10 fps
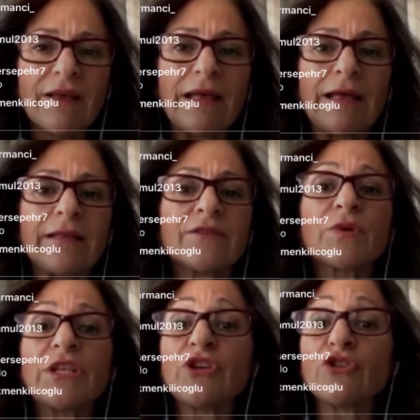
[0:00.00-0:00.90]

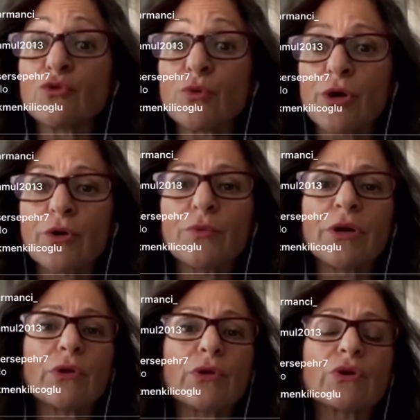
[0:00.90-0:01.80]
And we need to work
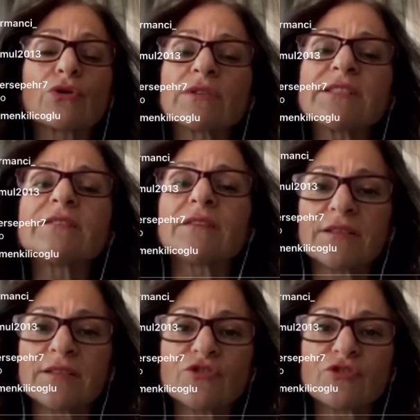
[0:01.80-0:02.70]
with
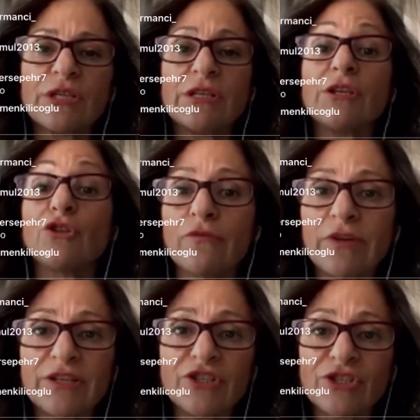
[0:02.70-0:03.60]
cross-industry
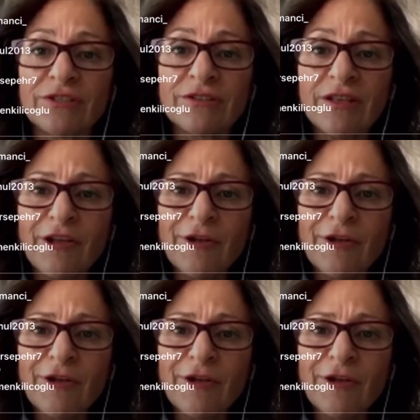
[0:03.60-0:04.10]
innovation.